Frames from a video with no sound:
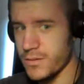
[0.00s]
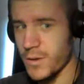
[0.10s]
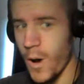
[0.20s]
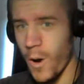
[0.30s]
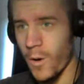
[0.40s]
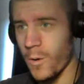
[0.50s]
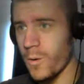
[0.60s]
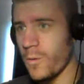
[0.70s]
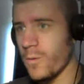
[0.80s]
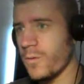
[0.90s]

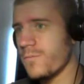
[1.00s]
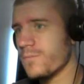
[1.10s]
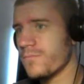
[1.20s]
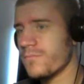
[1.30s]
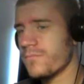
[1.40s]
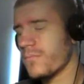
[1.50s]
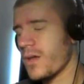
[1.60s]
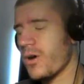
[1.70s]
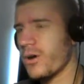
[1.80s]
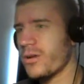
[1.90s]
So,
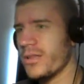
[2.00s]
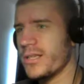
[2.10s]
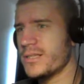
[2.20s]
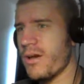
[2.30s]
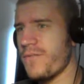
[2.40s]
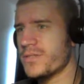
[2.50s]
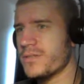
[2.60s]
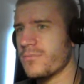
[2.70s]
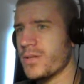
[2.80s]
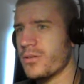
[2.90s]
Hercules, you
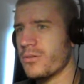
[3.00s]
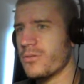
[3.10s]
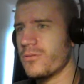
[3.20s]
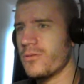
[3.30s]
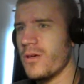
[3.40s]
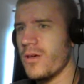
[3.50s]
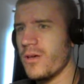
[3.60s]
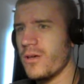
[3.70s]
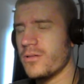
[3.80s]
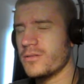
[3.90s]
have something to
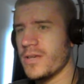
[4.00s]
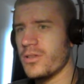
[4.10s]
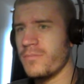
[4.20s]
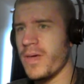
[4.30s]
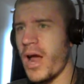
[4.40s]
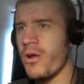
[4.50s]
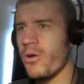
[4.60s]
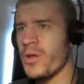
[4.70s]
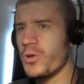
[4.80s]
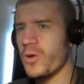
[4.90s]
say to me?
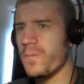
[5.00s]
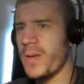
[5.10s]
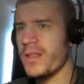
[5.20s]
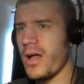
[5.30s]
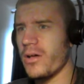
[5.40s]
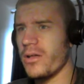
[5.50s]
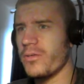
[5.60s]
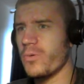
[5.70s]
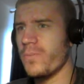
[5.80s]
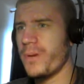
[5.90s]
Are you going to compete? Uh,
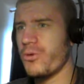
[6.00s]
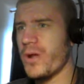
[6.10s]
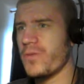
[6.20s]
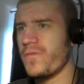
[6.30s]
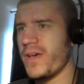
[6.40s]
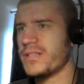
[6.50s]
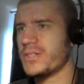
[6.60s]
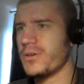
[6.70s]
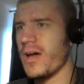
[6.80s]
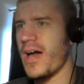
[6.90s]
it will be great to
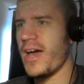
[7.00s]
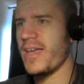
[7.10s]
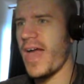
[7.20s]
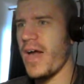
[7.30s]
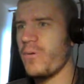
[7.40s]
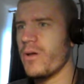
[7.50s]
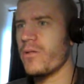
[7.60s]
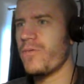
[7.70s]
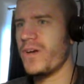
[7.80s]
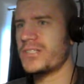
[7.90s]
face you. Uh, yeah,
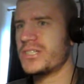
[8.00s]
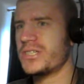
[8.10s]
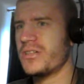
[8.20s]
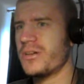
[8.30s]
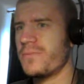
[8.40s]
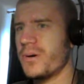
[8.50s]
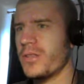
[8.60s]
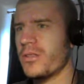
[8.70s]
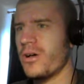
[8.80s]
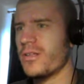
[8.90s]
we will face each
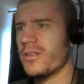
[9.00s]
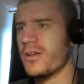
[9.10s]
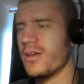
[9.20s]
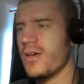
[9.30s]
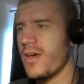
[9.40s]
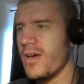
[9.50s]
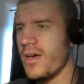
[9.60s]
other, but not uh,